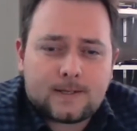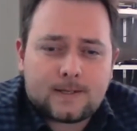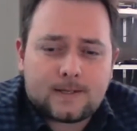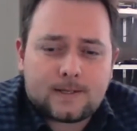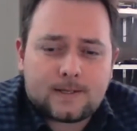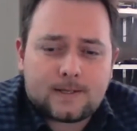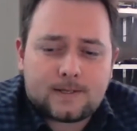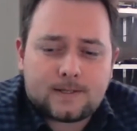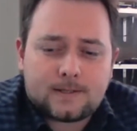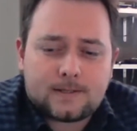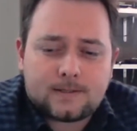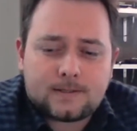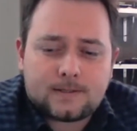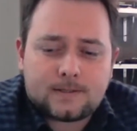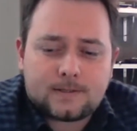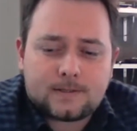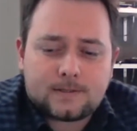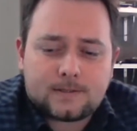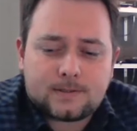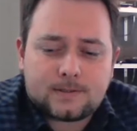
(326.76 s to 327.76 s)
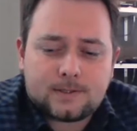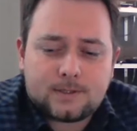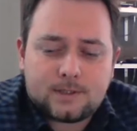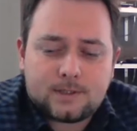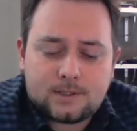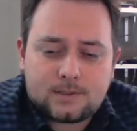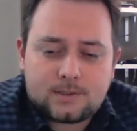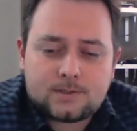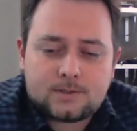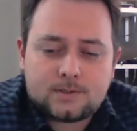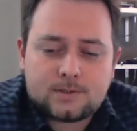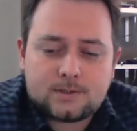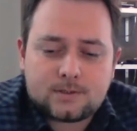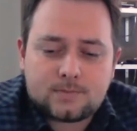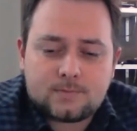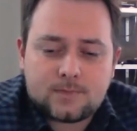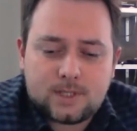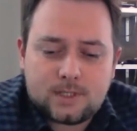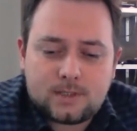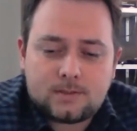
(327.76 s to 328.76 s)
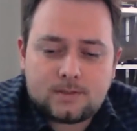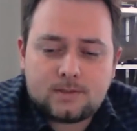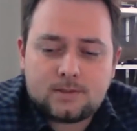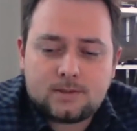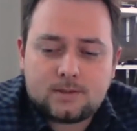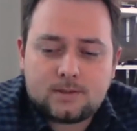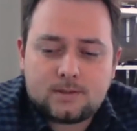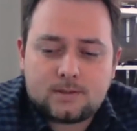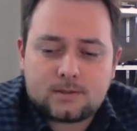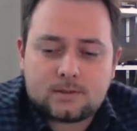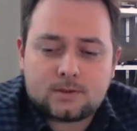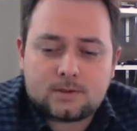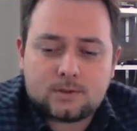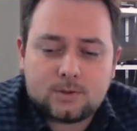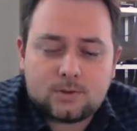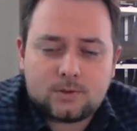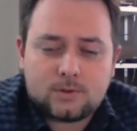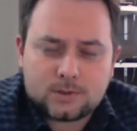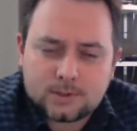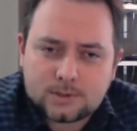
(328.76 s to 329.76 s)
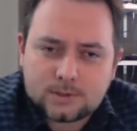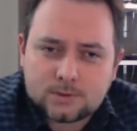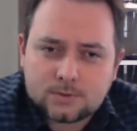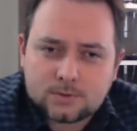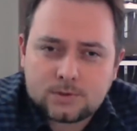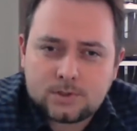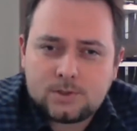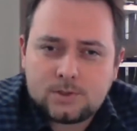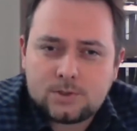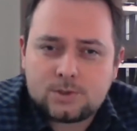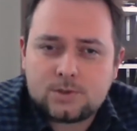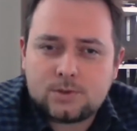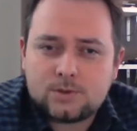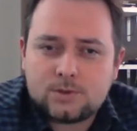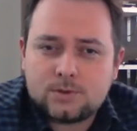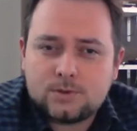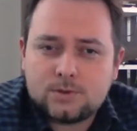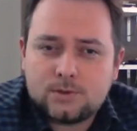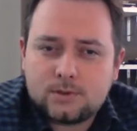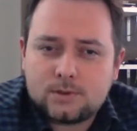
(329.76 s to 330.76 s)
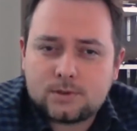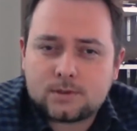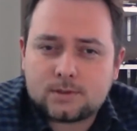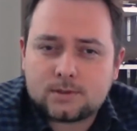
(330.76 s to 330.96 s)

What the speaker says: And here the main goal is to teach you